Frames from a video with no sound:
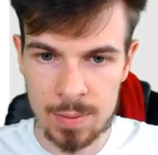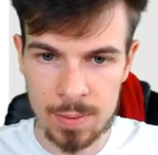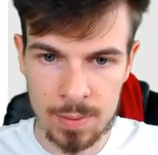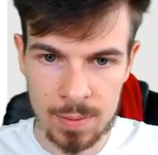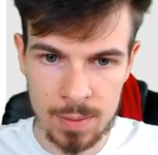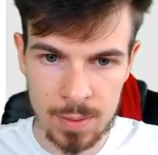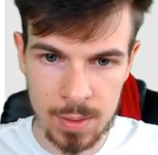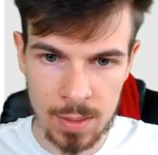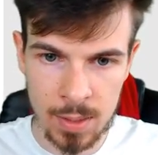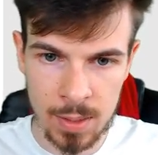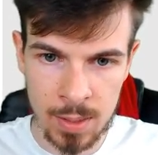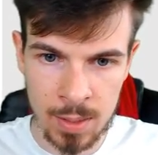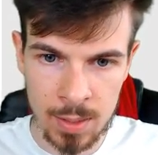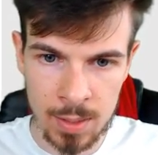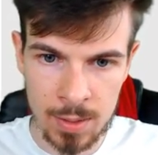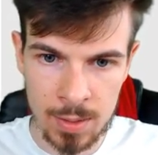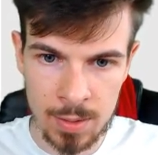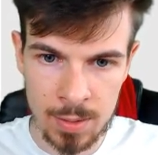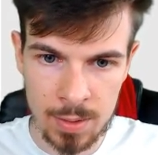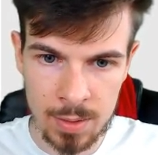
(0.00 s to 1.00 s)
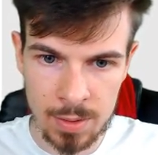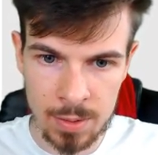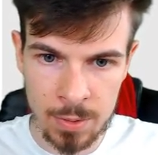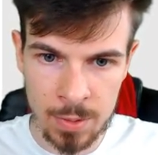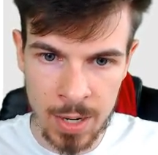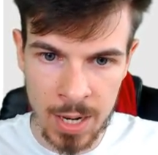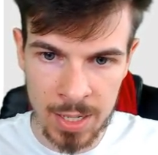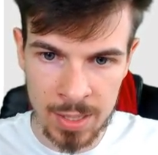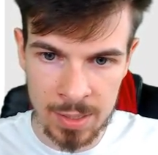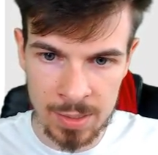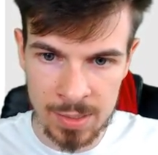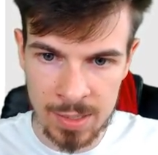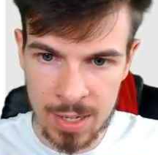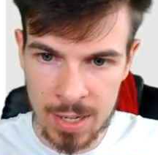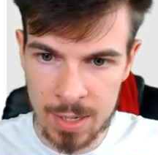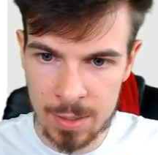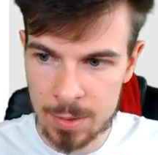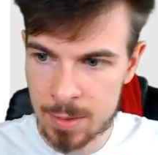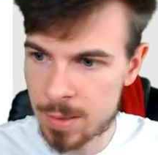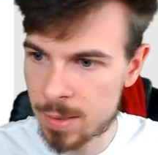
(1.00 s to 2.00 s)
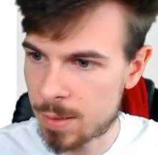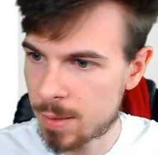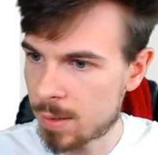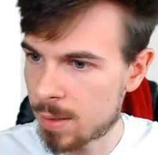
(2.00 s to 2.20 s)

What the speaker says: Good. Drag this out.